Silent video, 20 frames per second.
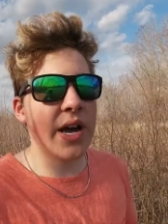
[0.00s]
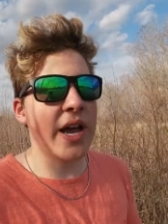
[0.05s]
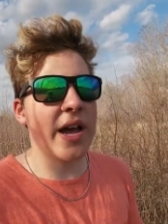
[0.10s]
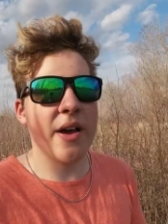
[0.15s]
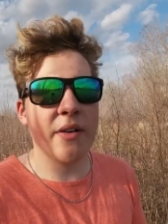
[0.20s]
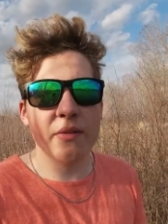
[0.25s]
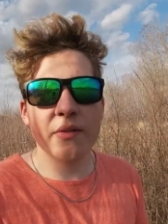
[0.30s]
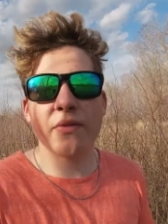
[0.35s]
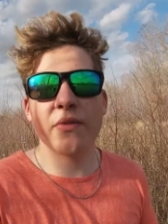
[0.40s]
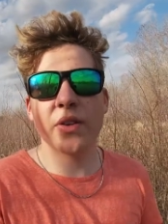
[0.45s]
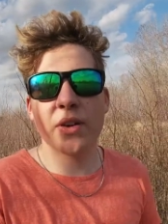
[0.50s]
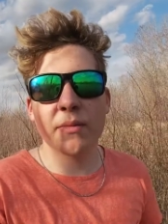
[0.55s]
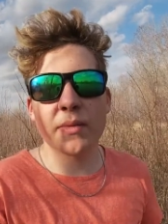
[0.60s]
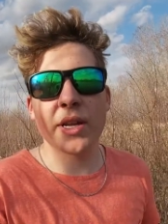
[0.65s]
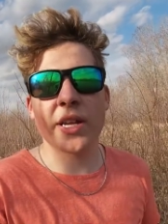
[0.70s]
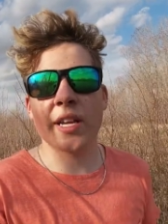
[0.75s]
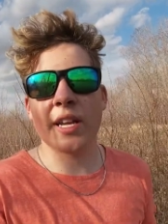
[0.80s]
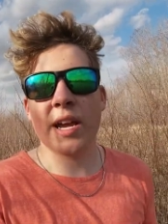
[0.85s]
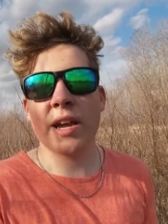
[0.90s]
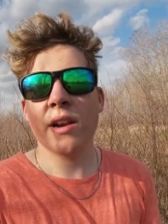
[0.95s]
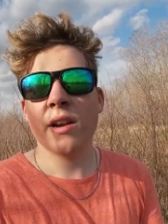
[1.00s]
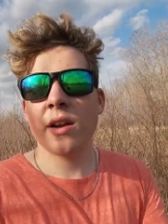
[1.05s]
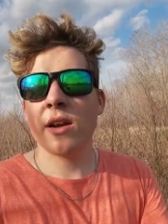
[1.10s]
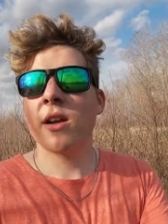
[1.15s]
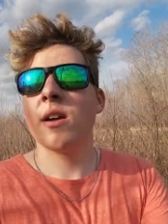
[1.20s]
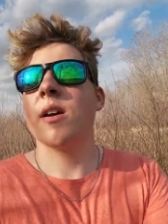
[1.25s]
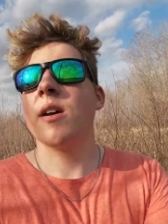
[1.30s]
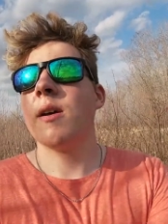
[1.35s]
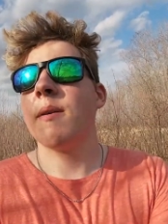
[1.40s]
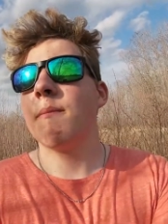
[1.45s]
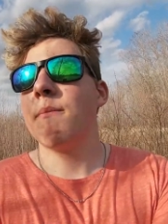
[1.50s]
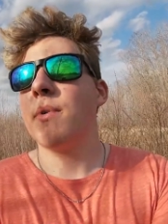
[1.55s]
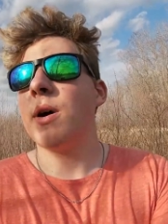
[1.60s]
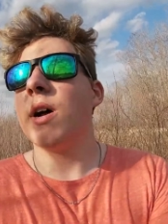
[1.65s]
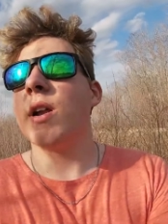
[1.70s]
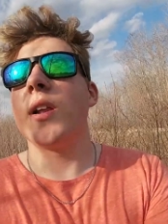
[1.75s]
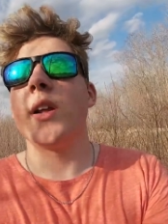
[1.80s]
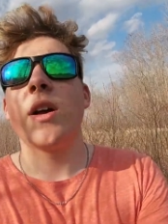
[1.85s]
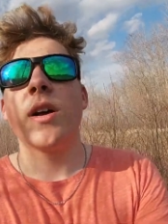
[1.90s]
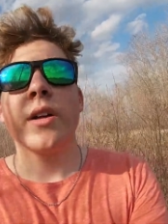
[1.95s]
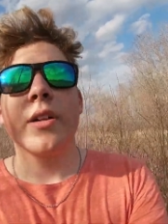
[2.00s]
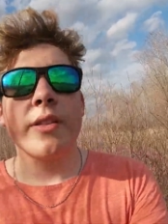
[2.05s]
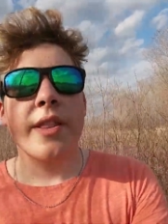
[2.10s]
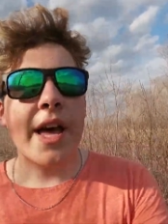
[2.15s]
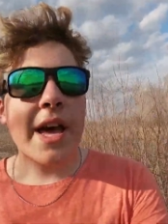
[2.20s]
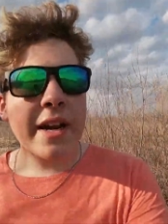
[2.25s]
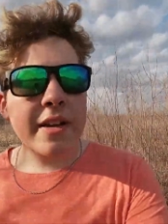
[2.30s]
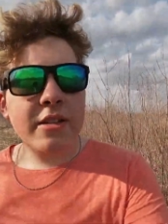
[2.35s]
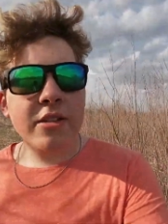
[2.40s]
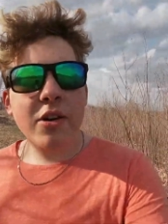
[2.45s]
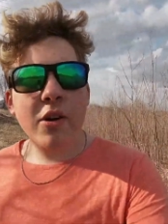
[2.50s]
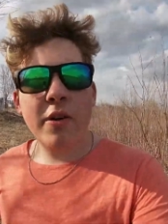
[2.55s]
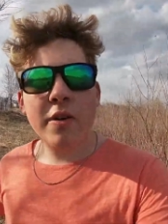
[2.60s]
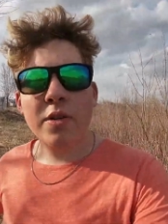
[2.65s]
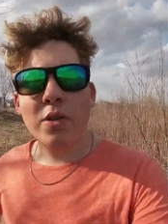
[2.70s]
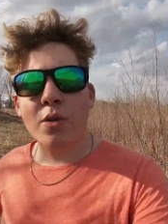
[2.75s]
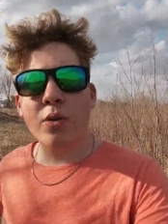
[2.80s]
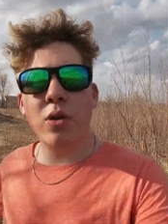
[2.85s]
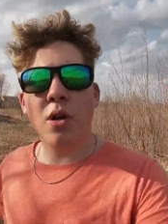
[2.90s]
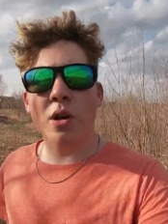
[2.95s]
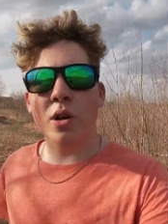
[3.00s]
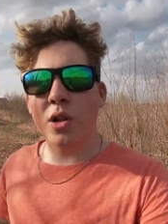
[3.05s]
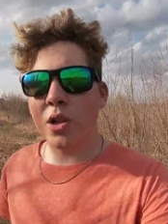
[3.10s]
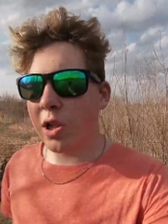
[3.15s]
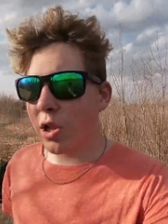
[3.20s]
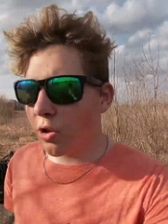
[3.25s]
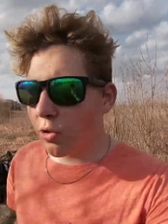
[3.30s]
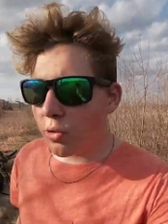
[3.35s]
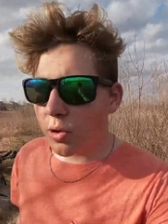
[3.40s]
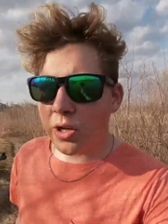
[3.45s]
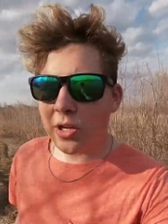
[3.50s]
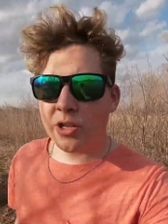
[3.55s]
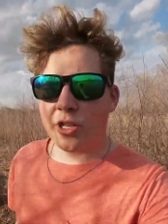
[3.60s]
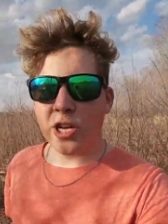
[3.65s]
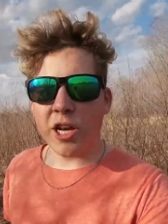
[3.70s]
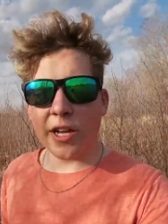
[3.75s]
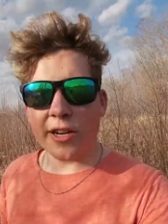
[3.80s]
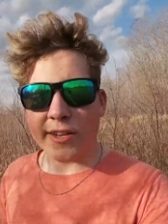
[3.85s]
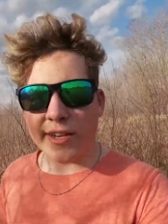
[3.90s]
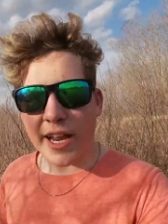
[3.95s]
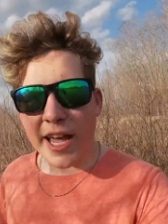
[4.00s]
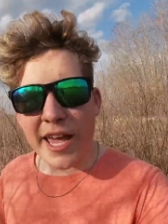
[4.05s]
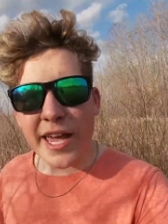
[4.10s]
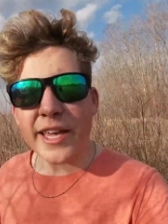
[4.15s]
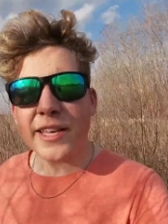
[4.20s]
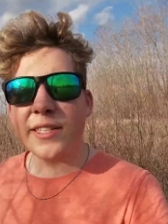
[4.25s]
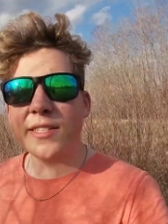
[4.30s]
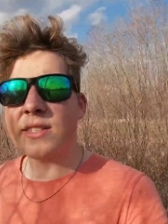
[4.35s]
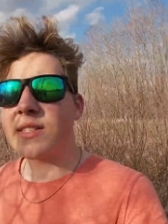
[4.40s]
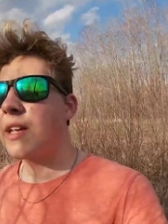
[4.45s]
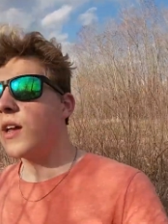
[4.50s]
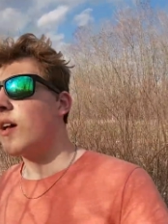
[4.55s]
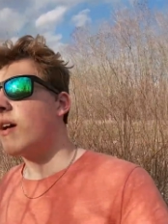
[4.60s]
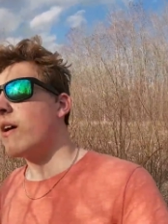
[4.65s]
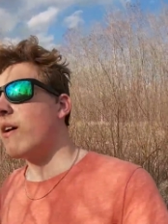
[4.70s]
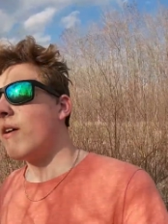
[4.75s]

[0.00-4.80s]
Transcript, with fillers: I haven't filmed it yet, but that is going to conclude today's